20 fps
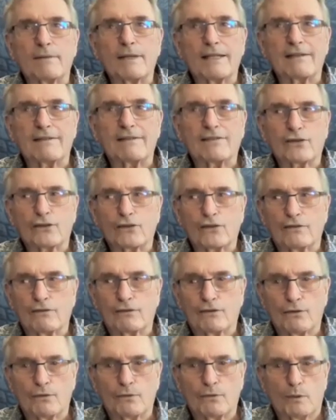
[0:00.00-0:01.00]
They sort of
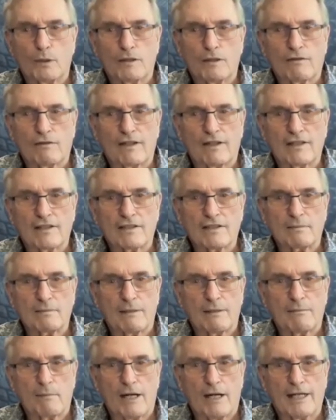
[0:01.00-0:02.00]
do weird things to
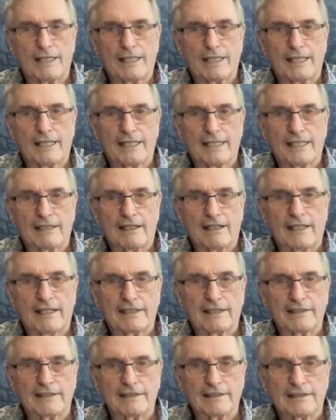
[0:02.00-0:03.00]
my body and I like it,